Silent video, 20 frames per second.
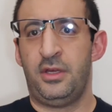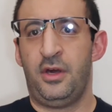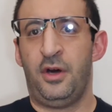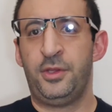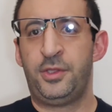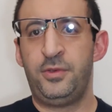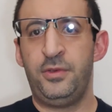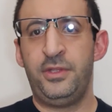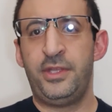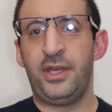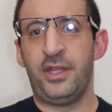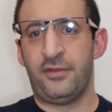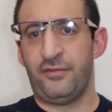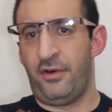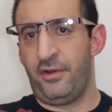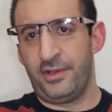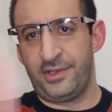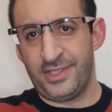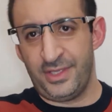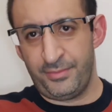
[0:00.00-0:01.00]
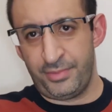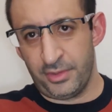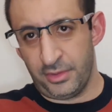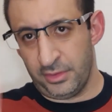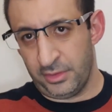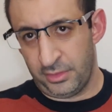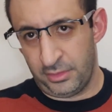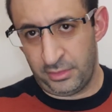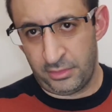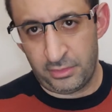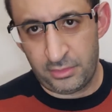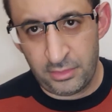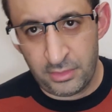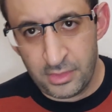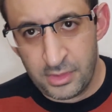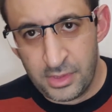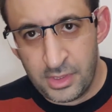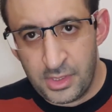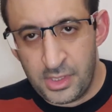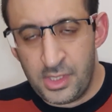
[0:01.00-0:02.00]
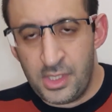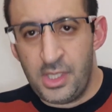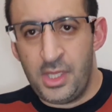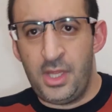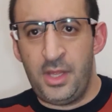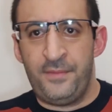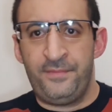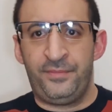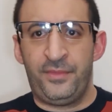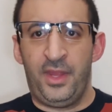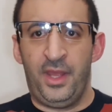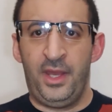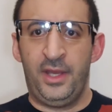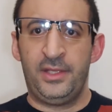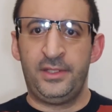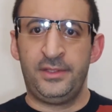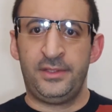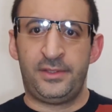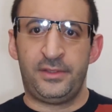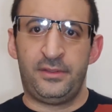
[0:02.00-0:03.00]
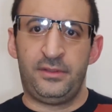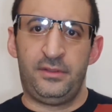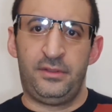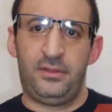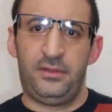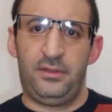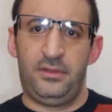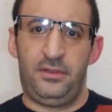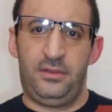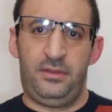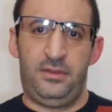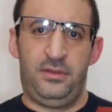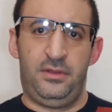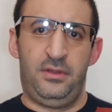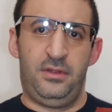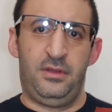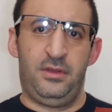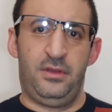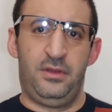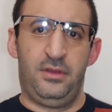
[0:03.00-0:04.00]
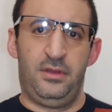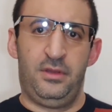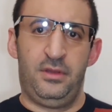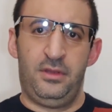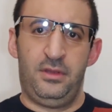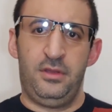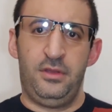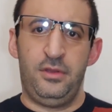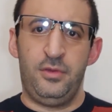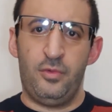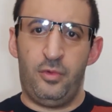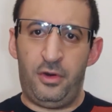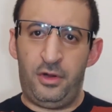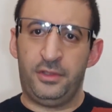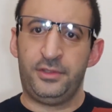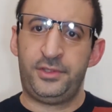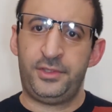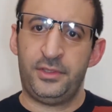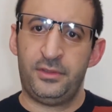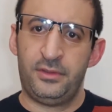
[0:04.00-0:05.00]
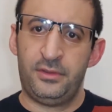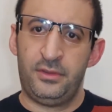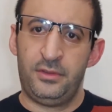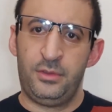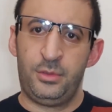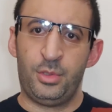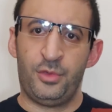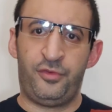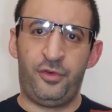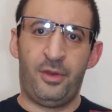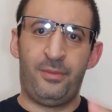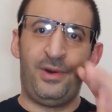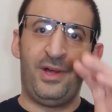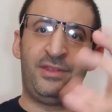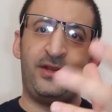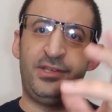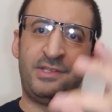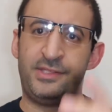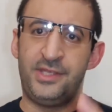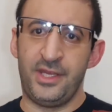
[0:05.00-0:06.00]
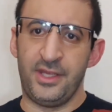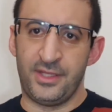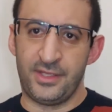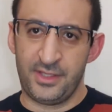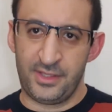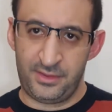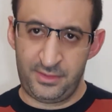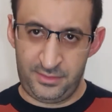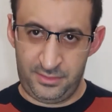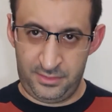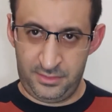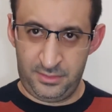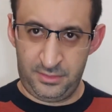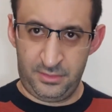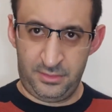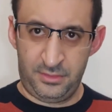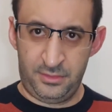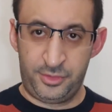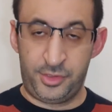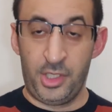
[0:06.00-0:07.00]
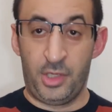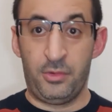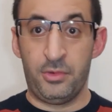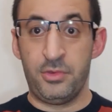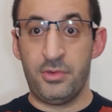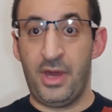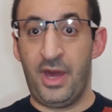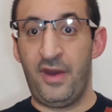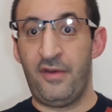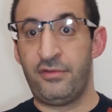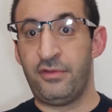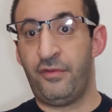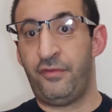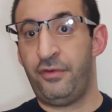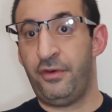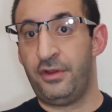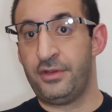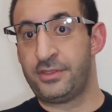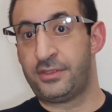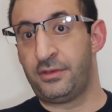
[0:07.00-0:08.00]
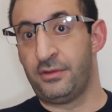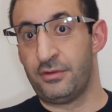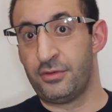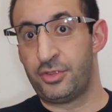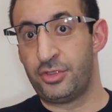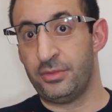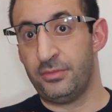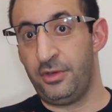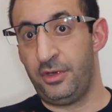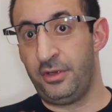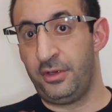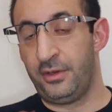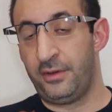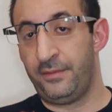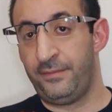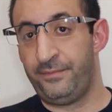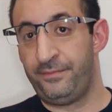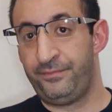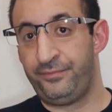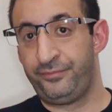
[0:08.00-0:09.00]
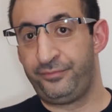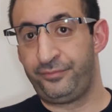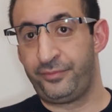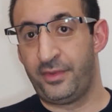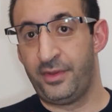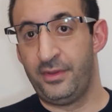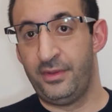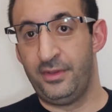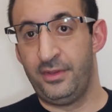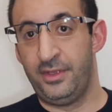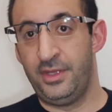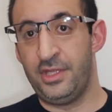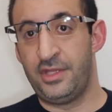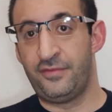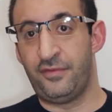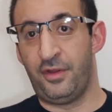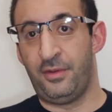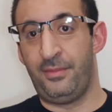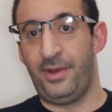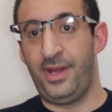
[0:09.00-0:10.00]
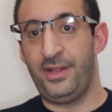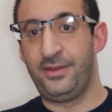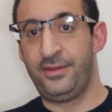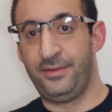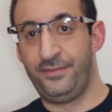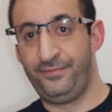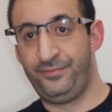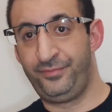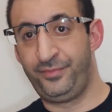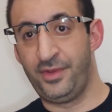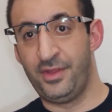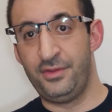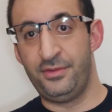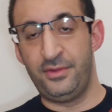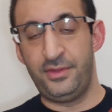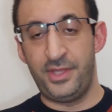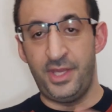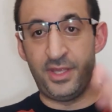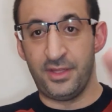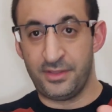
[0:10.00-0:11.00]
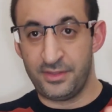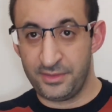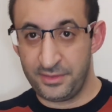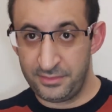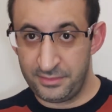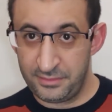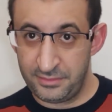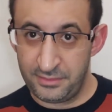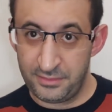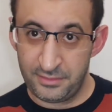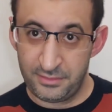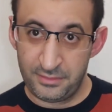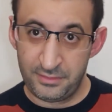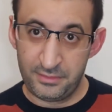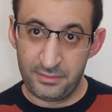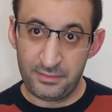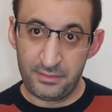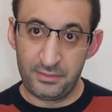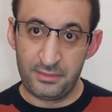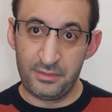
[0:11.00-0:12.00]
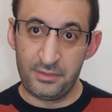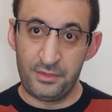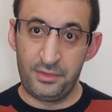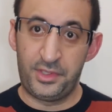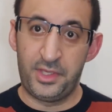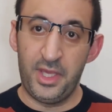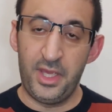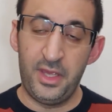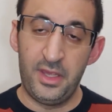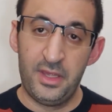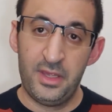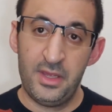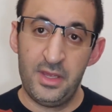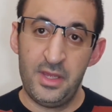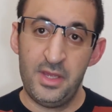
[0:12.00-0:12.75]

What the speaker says: entry date for example, and you want to format this date. So you have the first consumer, it format the date, okay,